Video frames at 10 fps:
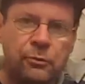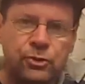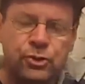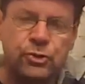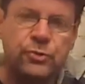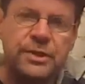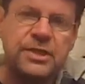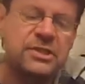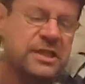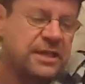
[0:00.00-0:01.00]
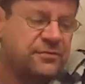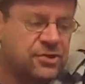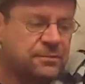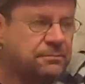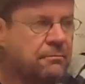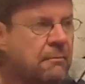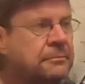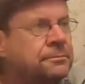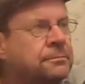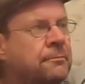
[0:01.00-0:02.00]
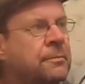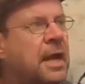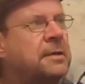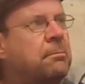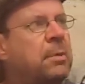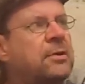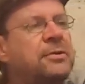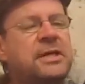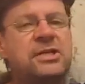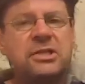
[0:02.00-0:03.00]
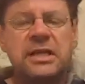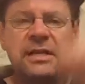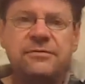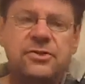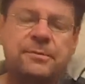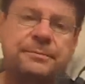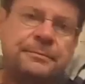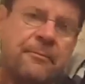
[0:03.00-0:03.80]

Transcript: would chew these leaves and burn these leaves,